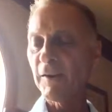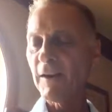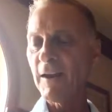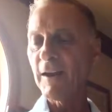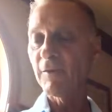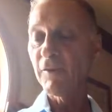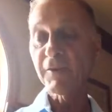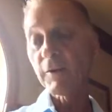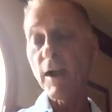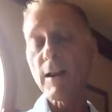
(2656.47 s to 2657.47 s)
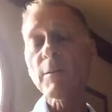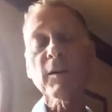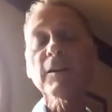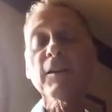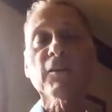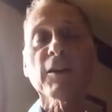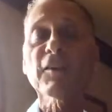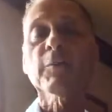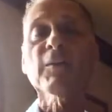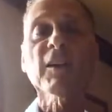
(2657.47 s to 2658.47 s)
and I just got on my knees and
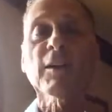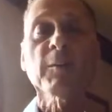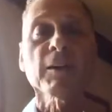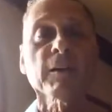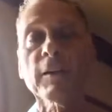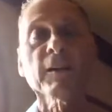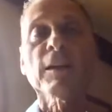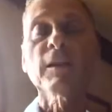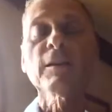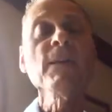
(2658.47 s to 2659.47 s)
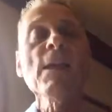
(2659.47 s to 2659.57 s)
asked him to come in. And